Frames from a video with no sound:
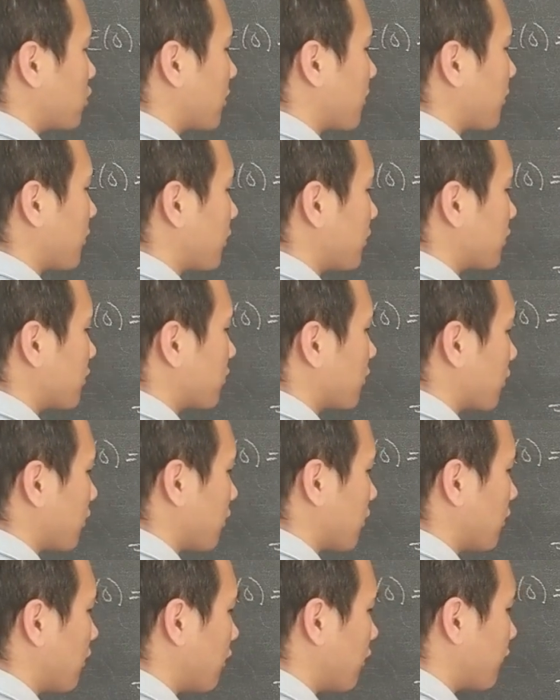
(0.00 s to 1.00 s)
triple
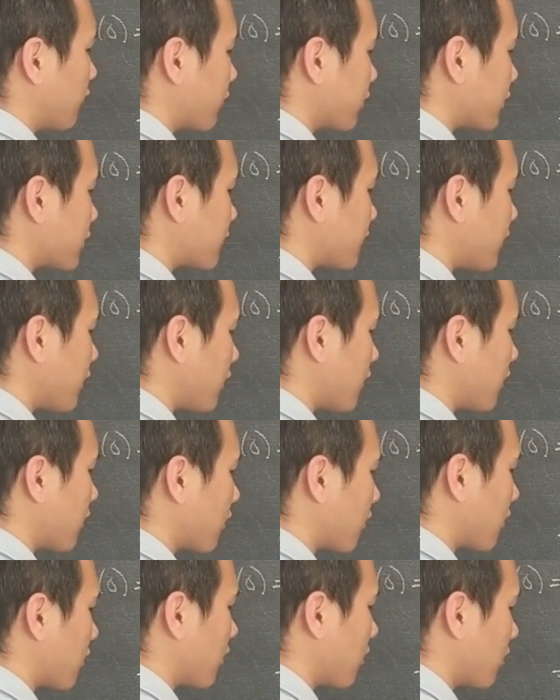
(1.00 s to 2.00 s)
integral over a
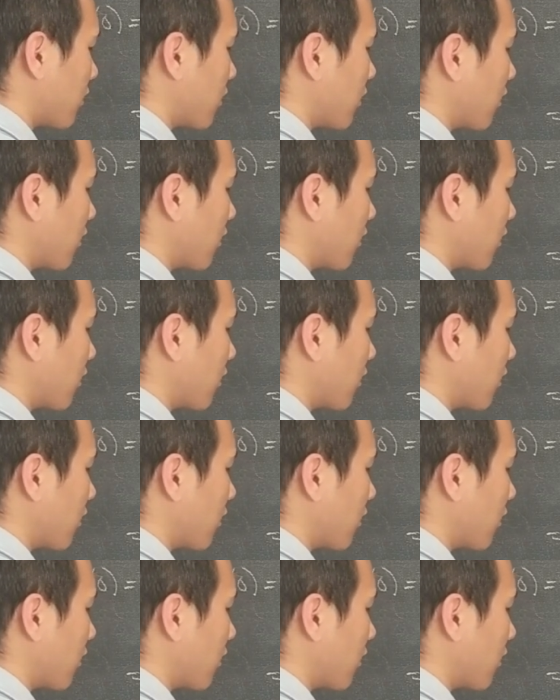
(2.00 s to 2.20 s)
sphere.